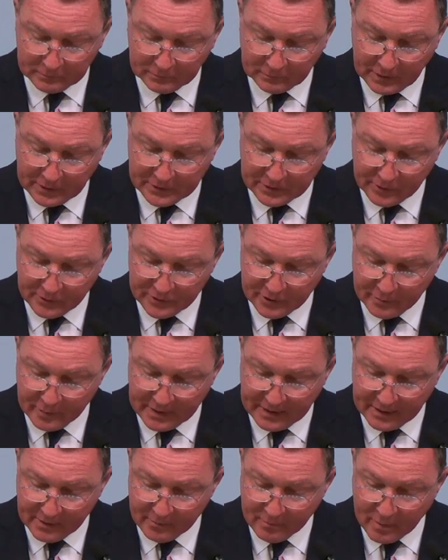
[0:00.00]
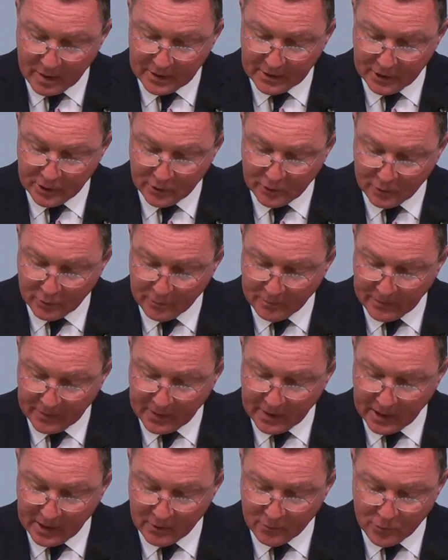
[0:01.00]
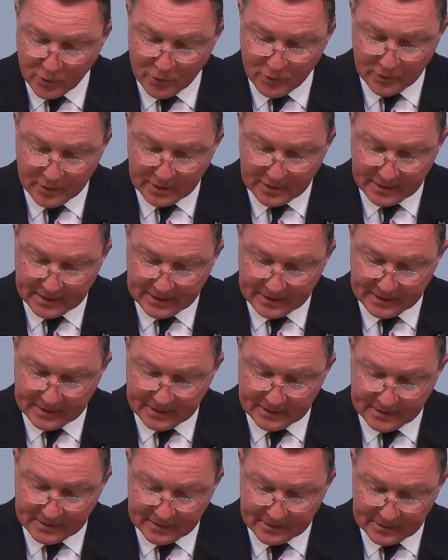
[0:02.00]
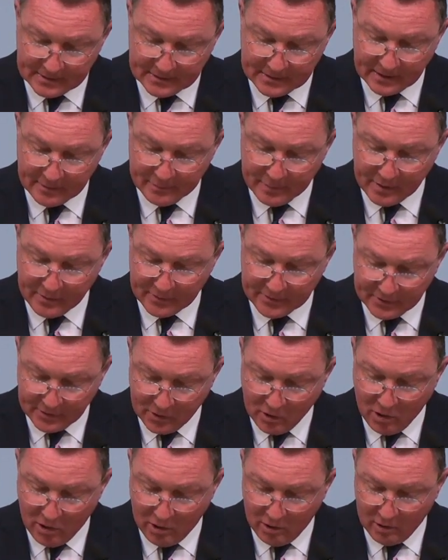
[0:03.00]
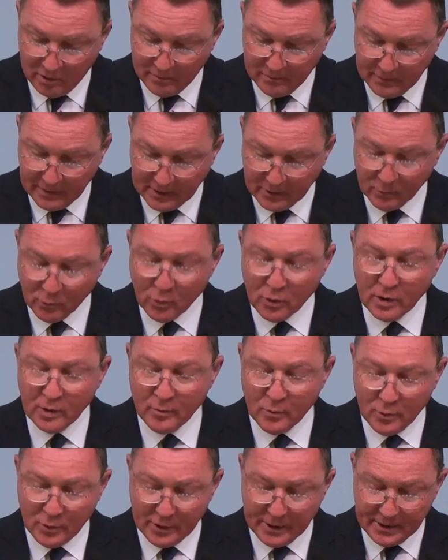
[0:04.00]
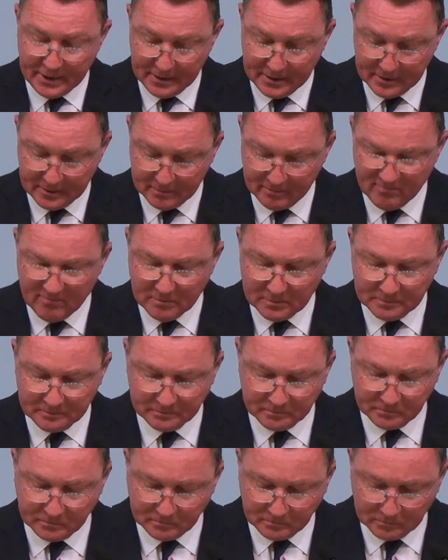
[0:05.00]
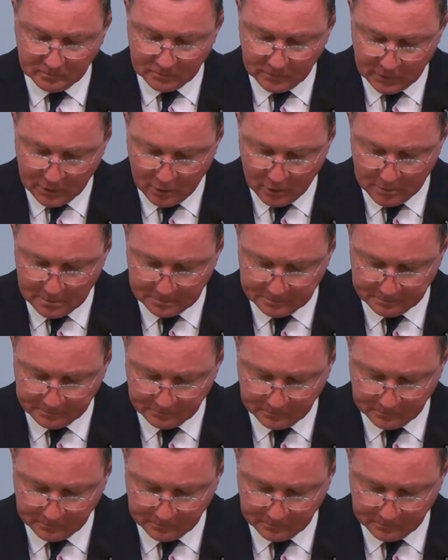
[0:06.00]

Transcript: lest there should be among you a root that beareth gall and wormwood. So,